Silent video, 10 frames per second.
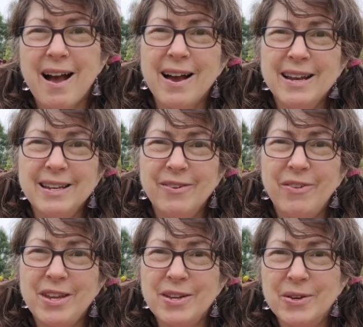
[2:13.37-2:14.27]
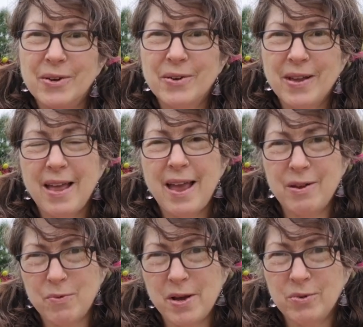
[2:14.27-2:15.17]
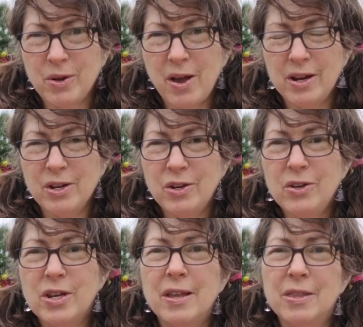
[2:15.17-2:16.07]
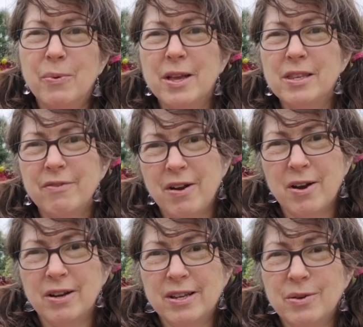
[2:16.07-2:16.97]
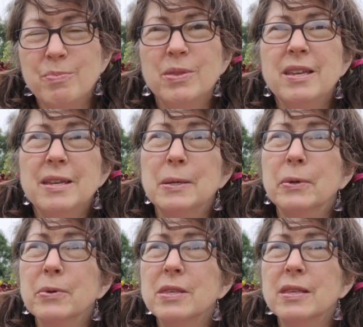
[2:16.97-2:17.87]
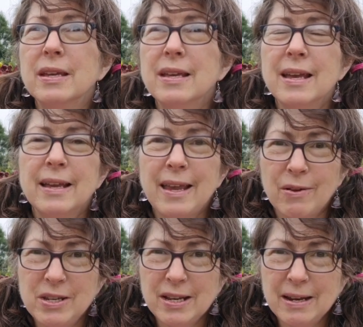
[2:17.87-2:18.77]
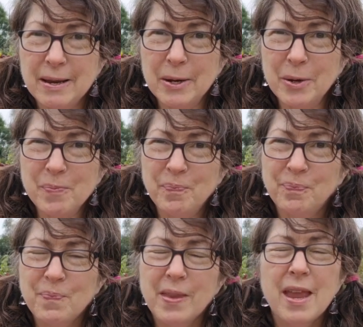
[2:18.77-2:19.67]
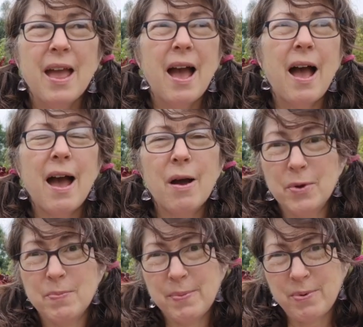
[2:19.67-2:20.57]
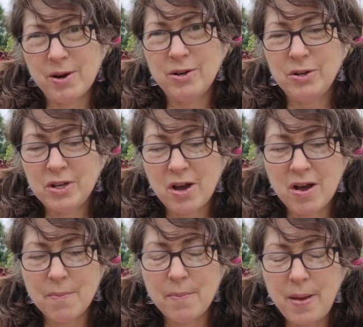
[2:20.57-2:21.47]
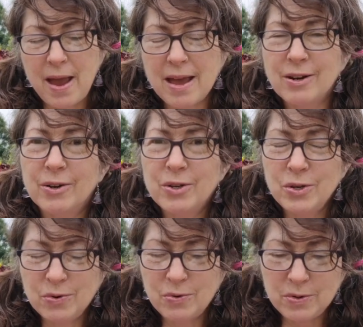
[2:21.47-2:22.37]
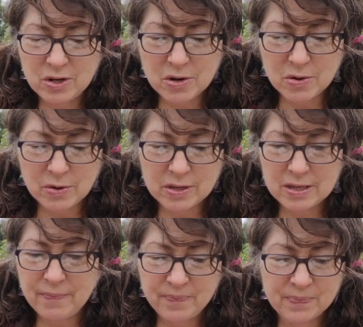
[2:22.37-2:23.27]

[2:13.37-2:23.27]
I live here at Wild Cottage in the west of Ireland, up in the hills, County Clare, with my partner Tom and our two dogs,